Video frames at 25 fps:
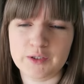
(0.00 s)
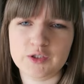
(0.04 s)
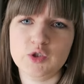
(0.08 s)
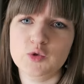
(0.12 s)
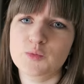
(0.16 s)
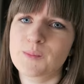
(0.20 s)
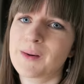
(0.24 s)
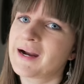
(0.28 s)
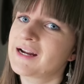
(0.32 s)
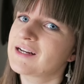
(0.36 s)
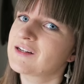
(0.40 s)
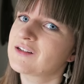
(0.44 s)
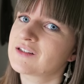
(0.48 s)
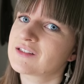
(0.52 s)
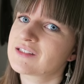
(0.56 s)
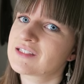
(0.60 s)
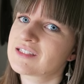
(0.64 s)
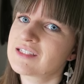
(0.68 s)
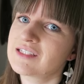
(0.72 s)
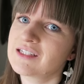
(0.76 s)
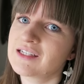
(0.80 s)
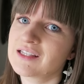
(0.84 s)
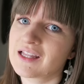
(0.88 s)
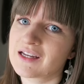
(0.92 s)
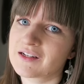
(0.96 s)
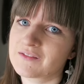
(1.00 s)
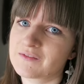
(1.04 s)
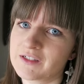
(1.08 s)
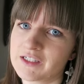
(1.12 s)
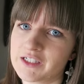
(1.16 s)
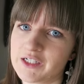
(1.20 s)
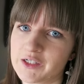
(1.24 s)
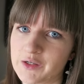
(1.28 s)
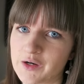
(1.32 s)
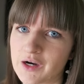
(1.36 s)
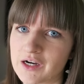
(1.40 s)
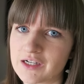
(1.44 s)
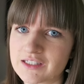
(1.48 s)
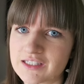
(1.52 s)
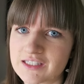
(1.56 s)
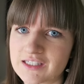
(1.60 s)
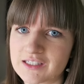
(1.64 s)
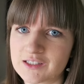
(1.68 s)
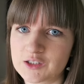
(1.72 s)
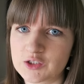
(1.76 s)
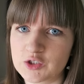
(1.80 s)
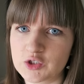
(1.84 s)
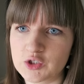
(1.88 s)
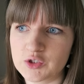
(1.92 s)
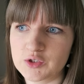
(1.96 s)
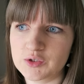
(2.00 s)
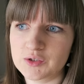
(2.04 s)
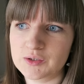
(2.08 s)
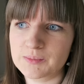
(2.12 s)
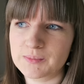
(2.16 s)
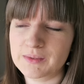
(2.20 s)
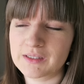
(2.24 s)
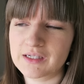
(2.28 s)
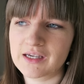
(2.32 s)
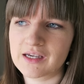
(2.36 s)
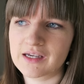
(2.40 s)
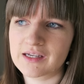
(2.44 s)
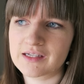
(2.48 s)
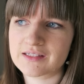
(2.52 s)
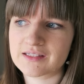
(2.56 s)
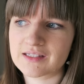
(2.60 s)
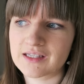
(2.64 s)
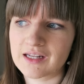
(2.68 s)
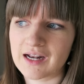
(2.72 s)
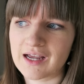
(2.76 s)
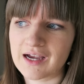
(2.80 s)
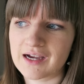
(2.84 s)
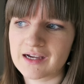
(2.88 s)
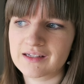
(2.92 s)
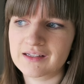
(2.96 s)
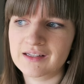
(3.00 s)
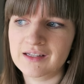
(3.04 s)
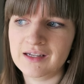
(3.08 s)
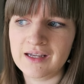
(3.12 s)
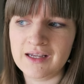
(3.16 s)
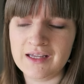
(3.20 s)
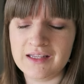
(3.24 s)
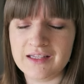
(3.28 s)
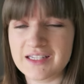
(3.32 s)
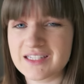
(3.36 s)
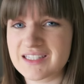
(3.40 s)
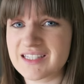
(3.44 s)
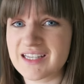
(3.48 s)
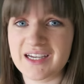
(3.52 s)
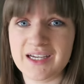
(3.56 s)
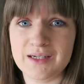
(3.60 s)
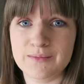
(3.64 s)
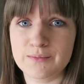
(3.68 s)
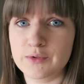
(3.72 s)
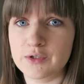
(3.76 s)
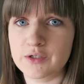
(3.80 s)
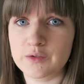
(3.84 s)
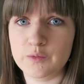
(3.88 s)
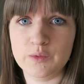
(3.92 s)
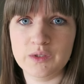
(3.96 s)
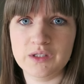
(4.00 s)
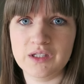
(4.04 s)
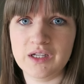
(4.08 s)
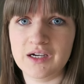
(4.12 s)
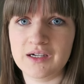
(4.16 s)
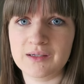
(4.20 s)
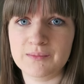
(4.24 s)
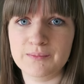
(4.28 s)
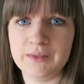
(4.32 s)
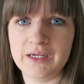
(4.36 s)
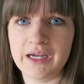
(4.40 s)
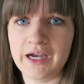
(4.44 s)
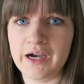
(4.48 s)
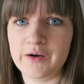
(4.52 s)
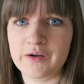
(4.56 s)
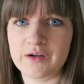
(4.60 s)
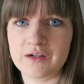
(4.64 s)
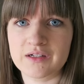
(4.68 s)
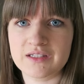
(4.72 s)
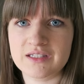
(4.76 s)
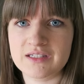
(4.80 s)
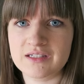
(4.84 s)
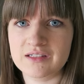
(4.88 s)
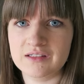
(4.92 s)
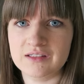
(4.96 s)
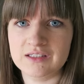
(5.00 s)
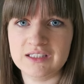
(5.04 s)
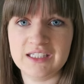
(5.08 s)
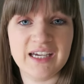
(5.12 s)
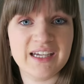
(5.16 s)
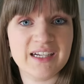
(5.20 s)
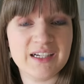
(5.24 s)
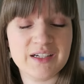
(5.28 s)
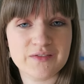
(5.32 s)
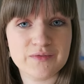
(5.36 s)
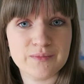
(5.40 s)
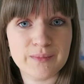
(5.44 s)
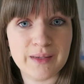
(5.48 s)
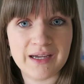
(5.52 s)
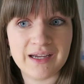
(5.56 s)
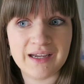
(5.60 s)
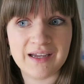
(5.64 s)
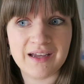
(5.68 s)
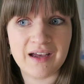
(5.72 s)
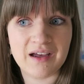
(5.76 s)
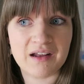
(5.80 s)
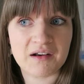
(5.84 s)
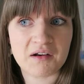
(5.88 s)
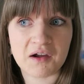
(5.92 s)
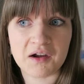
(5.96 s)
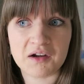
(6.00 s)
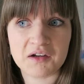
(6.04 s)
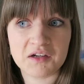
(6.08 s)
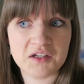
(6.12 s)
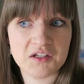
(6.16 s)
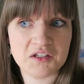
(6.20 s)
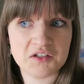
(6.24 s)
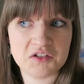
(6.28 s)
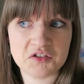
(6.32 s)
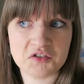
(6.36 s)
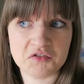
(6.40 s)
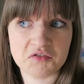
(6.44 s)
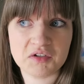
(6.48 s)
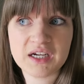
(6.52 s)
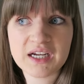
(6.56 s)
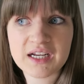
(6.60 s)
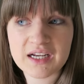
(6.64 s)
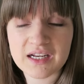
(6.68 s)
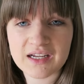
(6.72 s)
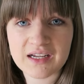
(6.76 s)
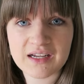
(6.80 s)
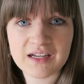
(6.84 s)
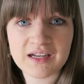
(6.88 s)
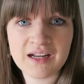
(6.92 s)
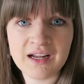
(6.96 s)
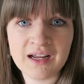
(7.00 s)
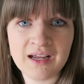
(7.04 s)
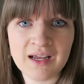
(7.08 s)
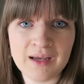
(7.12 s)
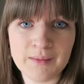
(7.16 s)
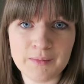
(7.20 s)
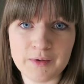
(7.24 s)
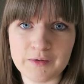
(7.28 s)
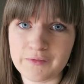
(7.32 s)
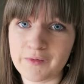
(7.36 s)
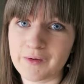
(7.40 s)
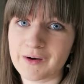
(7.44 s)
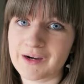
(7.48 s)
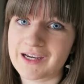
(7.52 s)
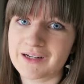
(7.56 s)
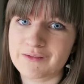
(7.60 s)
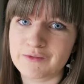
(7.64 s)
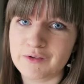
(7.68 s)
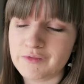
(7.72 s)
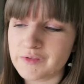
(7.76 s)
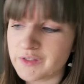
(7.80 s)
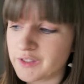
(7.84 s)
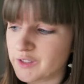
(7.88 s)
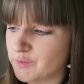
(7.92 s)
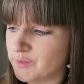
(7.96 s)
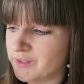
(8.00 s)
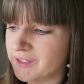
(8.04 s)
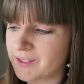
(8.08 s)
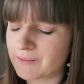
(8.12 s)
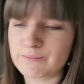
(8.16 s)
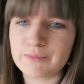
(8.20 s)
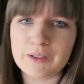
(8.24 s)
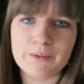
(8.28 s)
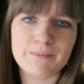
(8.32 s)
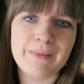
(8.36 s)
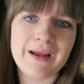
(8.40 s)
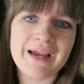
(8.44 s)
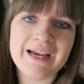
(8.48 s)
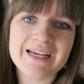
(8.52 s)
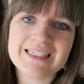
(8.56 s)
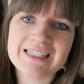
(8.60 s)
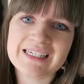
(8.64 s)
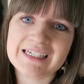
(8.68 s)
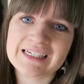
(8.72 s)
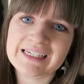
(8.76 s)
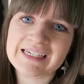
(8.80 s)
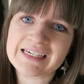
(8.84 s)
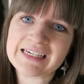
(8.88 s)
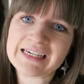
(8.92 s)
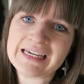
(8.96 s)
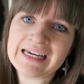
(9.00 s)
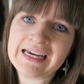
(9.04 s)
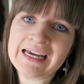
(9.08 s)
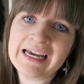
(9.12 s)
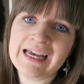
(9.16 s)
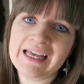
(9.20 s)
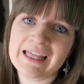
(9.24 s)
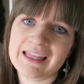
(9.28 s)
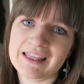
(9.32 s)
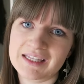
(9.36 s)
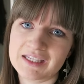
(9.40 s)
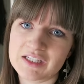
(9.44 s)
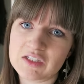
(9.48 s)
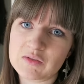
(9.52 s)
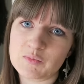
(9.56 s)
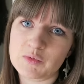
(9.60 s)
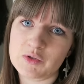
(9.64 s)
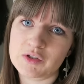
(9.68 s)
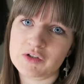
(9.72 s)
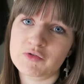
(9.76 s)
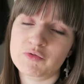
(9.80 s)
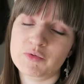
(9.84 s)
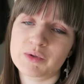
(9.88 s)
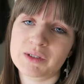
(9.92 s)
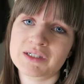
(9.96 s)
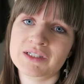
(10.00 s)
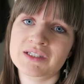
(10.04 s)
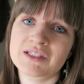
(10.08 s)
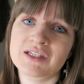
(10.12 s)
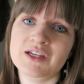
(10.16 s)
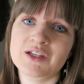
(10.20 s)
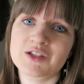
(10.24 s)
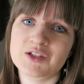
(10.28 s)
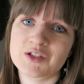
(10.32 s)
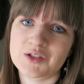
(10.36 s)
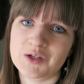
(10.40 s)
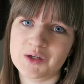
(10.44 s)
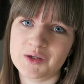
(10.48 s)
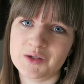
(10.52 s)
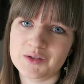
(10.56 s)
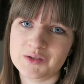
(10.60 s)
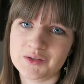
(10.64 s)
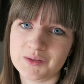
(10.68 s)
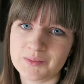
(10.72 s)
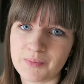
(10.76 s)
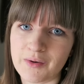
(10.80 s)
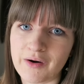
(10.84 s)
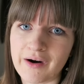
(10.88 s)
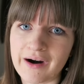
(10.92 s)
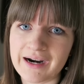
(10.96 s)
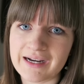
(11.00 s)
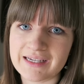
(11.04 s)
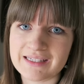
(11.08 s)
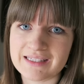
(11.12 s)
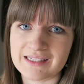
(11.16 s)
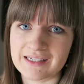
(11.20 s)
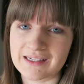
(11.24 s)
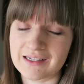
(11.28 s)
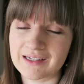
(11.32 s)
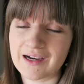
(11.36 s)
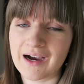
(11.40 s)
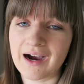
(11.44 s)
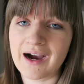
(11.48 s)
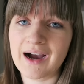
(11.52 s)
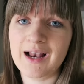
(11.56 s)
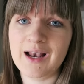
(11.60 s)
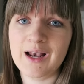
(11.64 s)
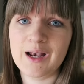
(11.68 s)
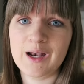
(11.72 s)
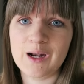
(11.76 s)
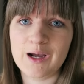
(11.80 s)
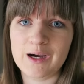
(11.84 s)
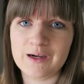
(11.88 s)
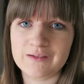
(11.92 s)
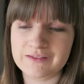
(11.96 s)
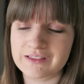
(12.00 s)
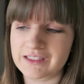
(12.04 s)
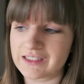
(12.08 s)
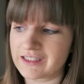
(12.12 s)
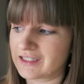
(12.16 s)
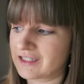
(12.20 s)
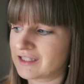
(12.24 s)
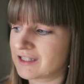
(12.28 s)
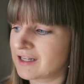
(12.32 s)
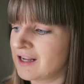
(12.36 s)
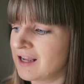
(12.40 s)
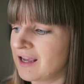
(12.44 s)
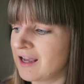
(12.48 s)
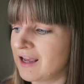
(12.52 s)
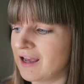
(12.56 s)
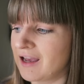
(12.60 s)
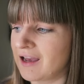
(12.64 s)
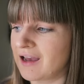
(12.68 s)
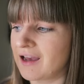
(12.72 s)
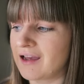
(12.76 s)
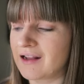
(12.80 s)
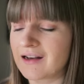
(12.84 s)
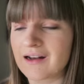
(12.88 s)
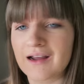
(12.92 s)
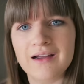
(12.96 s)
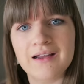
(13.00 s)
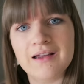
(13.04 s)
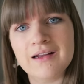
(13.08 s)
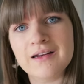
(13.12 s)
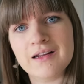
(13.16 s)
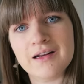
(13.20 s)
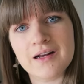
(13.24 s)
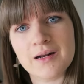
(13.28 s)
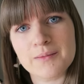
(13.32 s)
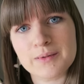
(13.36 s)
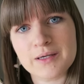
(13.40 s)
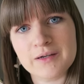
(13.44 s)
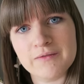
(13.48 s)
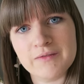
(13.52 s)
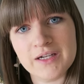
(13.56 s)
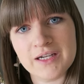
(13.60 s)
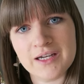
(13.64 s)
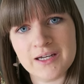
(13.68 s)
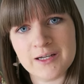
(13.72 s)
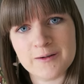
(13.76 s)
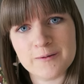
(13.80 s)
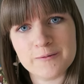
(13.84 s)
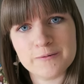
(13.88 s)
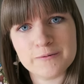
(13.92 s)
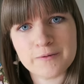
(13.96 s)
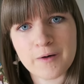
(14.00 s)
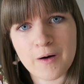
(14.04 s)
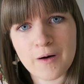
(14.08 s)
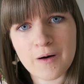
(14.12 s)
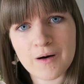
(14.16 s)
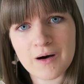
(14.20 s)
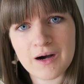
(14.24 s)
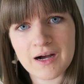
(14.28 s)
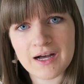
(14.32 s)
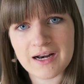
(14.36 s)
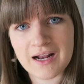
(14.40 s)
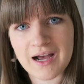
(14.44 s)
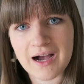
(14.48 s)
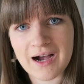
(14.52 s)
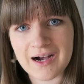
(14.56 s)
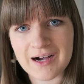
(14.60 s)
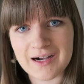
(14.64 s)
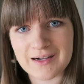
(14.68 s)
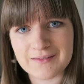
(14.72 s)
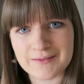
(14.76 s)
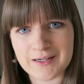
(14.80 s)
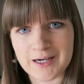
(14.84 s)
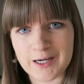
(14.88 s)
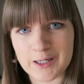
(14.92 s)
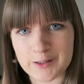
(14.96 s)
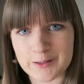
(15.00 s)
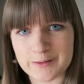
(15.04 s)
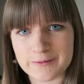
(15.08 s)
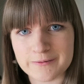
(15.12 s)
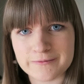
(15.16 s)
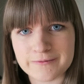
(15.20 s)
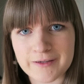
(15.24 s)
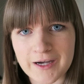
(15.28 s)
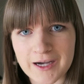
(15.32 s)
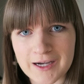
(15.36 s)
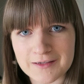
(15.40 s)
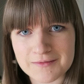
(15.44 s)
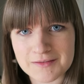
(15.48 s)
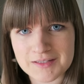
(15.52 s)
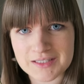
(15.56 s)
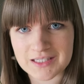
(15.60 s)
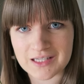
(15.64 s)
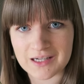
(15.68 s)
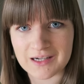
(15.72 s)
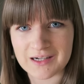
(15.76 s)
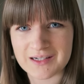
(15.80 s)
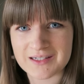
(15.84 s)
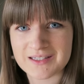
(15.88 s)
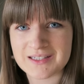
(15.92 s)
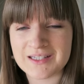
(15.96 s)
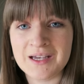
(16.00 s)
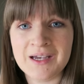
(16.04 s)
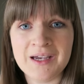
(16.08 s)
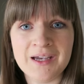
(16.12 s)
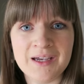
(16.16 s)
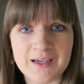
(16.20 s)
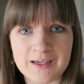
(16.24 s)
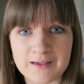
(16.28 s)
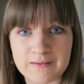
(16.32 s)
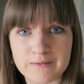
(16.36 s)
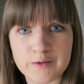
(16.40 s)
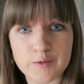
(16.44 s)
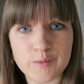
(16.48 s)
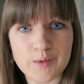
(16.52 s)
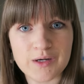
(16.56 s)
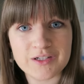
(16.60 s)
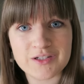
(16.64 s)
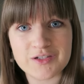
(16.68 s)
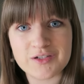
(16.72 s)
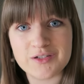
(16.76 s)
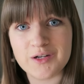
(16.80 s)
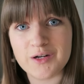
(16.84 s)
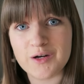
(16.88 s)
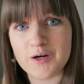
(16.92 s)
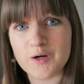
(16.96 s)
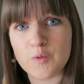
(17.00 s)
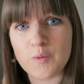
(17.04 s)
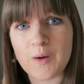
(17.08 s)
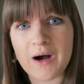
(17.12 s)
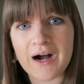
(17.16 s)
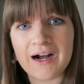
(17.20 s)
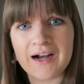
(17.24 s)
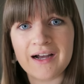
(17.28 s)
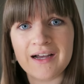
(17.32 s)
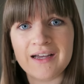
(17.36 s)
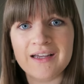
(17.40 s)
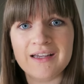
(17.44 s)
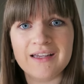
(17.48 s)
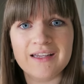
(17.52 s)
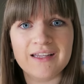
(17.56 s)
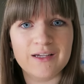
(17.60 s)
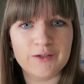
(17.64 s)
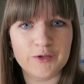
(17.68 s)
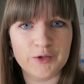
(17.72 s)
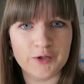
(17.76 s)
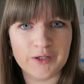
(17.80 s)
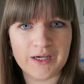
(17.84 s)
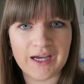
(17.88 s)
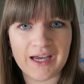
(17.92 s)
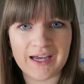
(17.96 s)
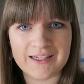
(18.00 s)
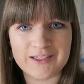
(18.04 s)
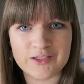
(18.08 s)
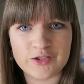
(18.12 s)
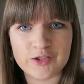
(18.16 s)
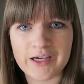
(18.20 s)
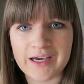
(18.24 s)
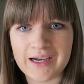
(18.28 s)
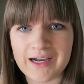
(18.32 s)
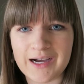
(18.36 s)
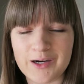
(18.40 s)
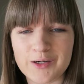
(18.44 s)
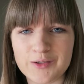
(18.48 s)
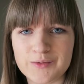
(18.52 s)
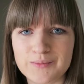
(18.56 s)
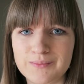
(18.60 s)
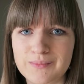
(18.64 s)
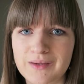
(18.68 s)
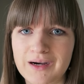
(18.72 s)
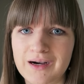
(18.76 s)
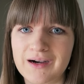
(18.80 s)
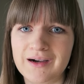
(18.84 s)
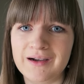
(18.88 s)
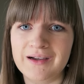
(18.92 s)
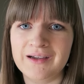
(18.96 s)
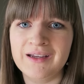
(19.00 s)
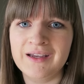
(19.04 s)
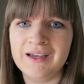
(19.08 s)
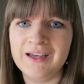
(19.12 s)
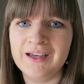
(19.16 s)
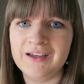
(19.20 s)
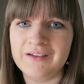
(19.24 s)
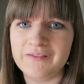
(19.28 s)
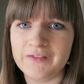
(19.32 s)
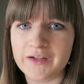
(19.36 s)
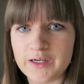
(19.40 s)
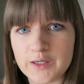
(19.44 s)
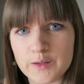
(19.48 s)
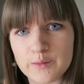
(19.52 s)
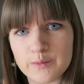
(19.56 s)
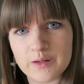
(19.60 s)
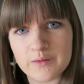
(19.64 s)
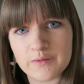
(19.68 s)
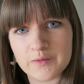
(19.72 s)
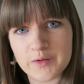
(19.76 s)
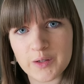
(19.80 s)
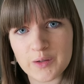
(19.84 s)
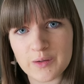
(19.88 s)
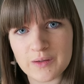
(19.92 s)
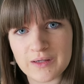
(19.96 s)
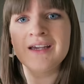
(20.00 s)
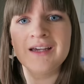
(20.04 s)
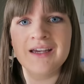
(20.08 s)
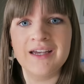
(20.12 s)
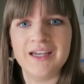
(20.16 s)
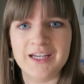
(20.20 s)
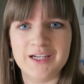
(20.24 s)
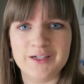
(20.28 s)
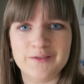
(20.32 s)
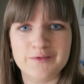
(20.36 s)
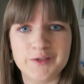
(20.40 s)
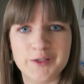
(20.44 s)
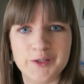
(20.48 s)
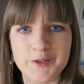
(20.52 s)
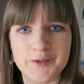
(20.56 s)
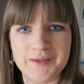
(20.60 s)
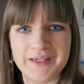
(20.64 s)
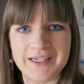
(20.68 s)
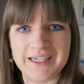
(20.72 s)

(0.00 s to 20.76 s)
but you might not see that video until June, because the second book will not be out until the end of May, and I need to read it before I can review it. But basically, this book was so surprising. I loved it, and I ended up giving it 4.5 out of 5 stars. If you want to know why, you can check out my video review in a few